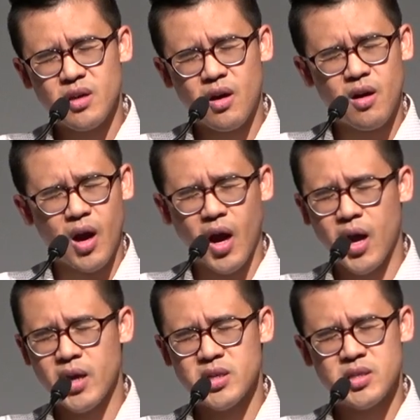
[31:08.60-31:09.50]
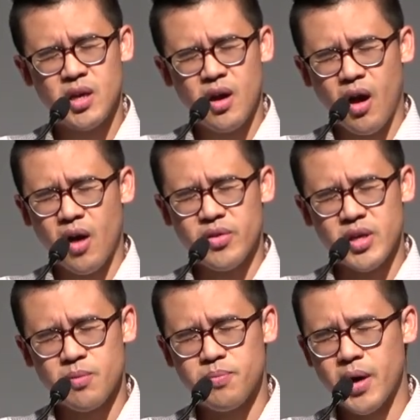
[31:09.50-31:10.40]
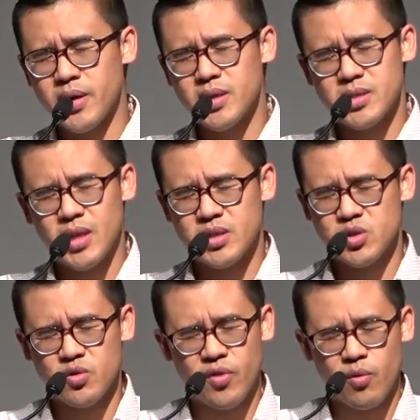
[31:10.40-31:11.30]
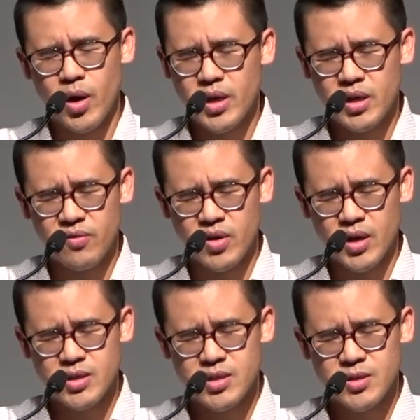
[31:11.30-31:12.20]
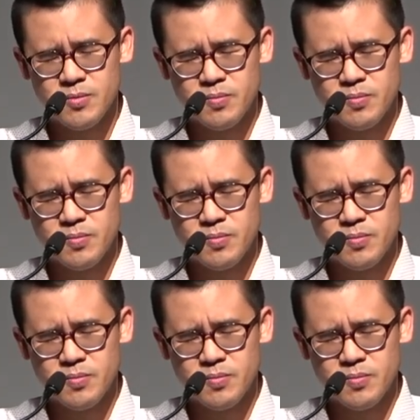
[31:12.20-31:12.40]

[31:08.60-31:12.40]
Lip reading: our eyes on the abundance that You've already given us.